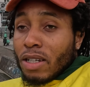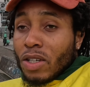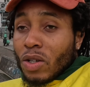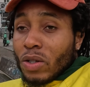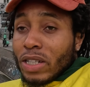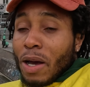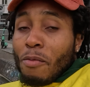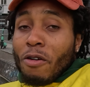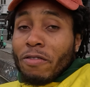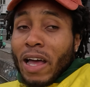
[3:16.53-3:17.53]
The
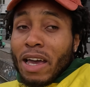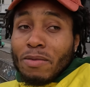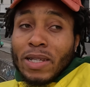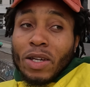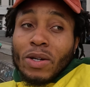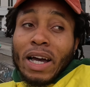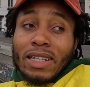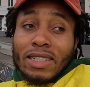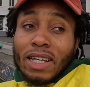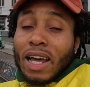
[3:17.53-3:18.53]
number of times that you can
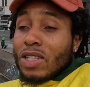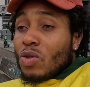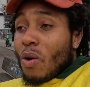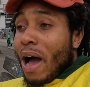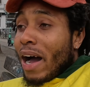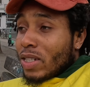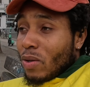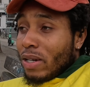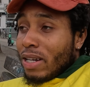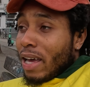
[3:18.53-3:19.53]
say that you are
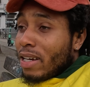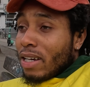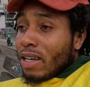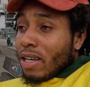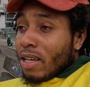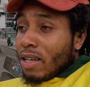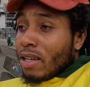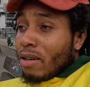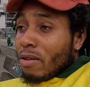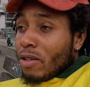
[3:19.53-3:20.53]
actually like
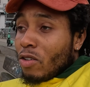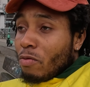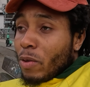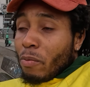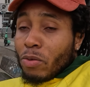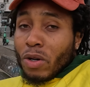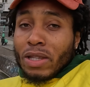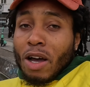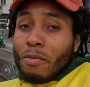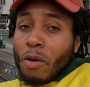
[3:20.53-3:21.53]
you've been brought
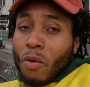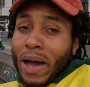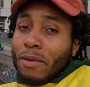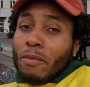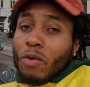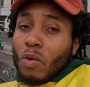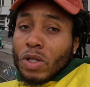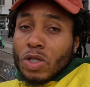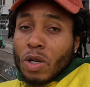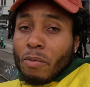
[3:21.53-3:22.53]
down by what
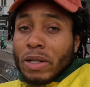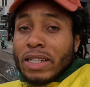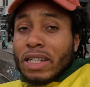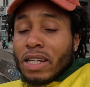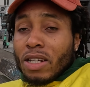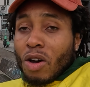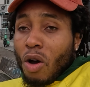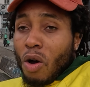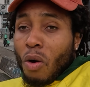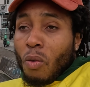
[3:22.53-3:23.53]
somebody did
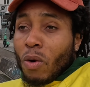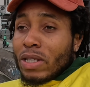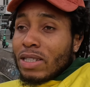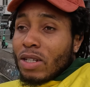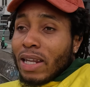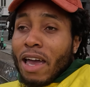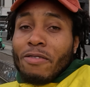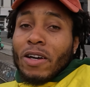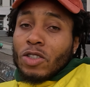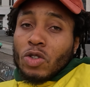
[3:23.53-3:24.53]
or what life
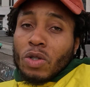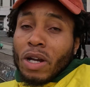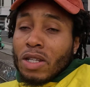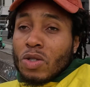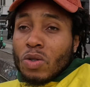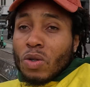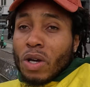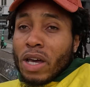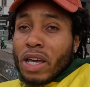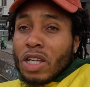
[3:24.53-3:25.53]
has thrown at you
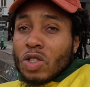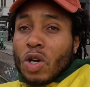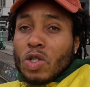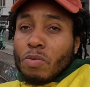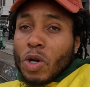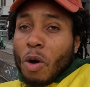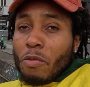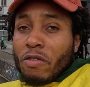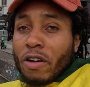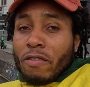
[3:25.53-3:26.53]
is going to become
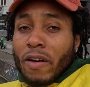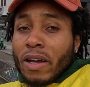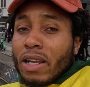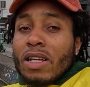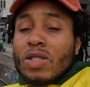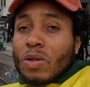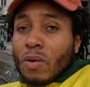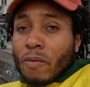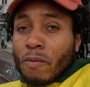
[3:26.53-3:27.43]
very, very little.